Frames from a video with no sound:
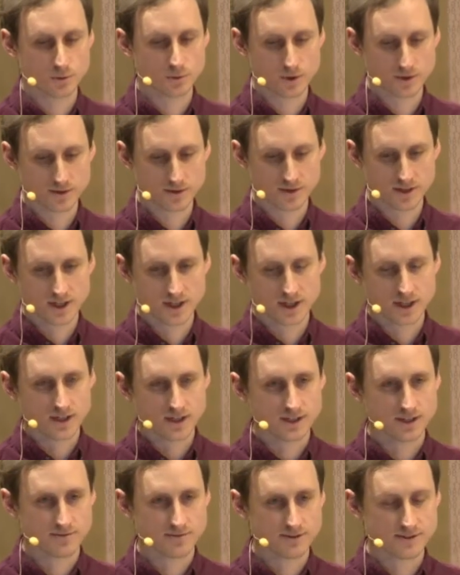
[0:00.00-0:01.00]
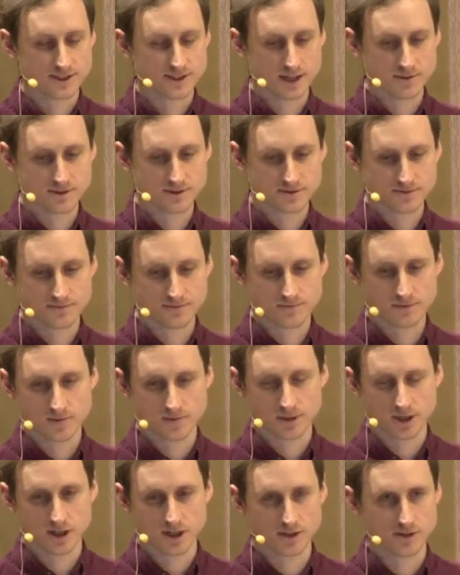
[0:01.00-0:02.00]
with different types of
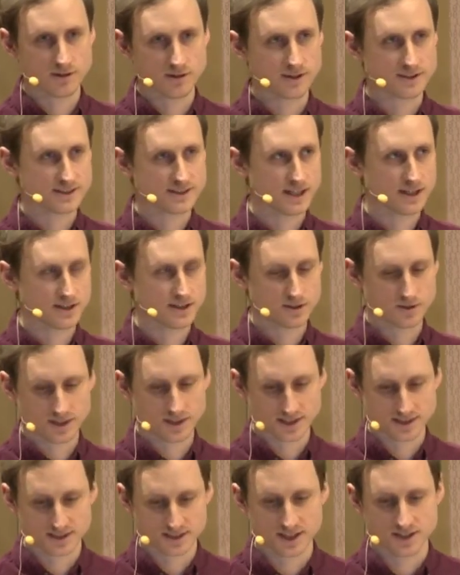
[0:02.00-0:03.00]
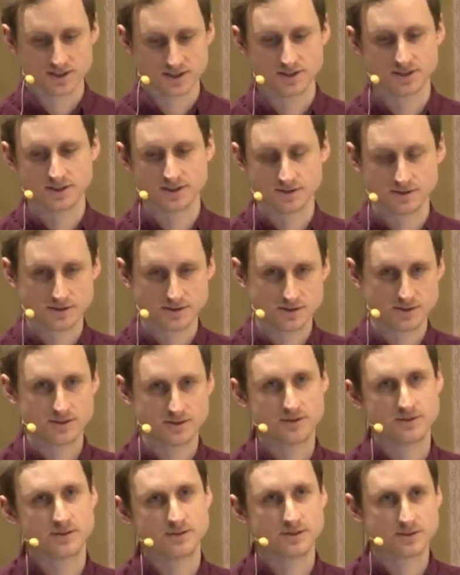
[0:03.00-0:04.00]
partner outside of the organization
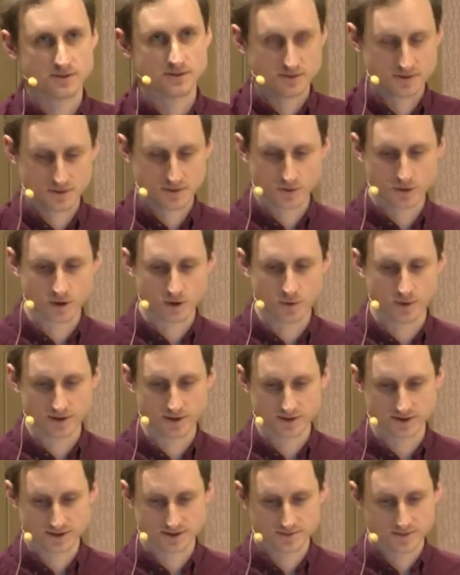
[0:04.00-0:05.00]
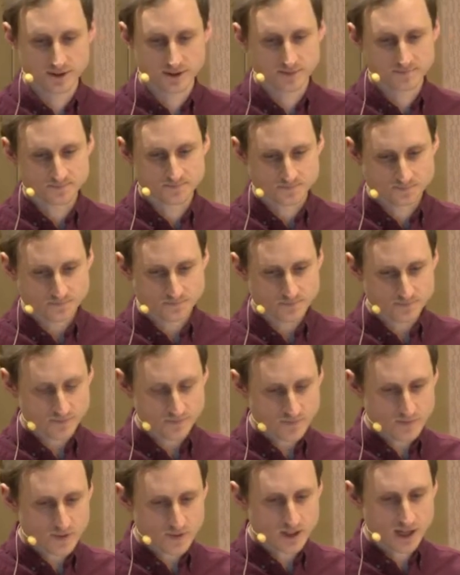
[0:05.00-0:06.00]
to work with us.
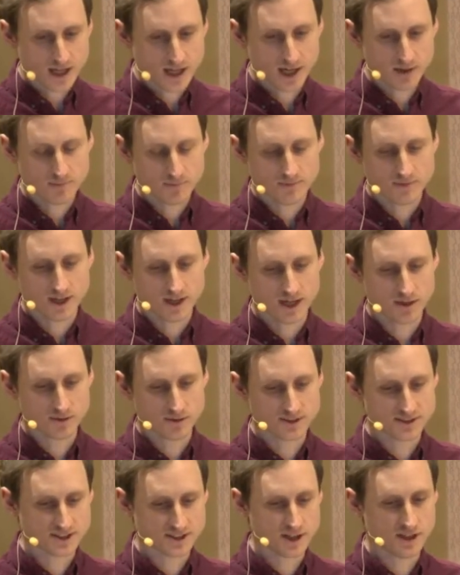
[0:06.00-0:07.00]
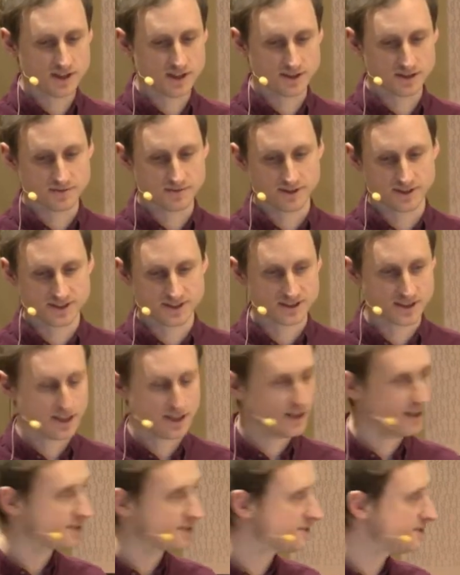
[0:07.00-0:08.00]
I will start at the very
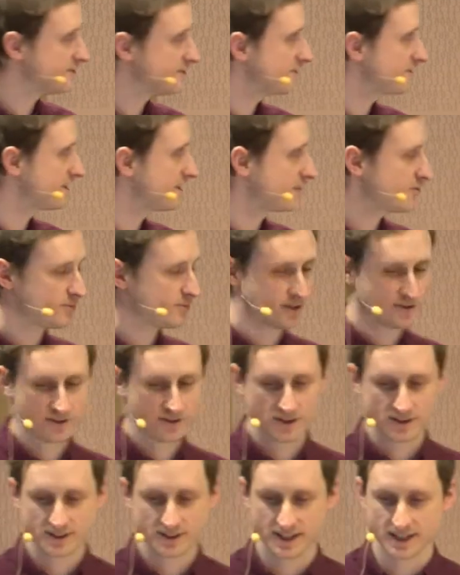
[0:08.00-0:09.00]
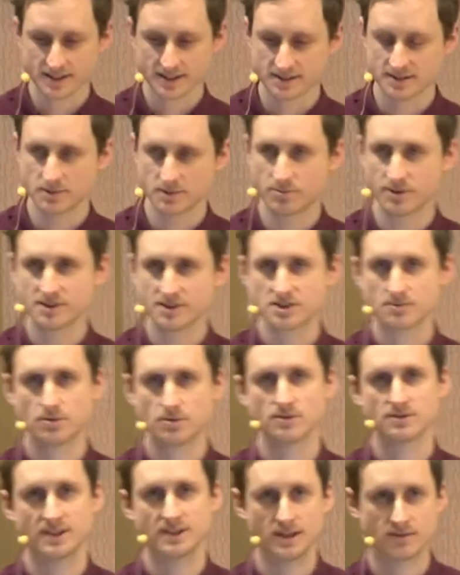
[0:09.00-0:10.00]
start, so just to give a bit of context, the
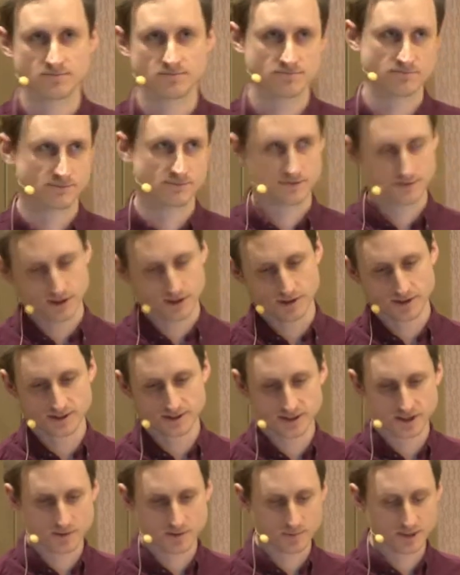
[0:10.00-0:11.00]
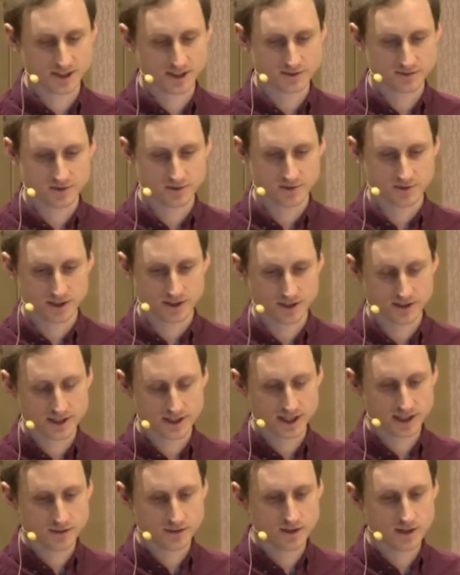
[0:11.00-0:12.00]
principles that got us into the place where we are
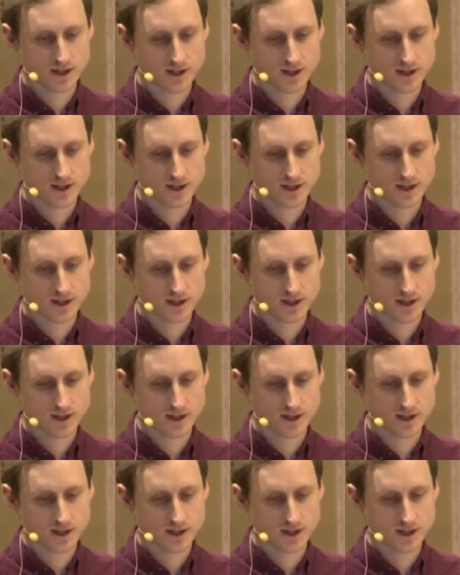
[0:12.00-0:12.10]
now,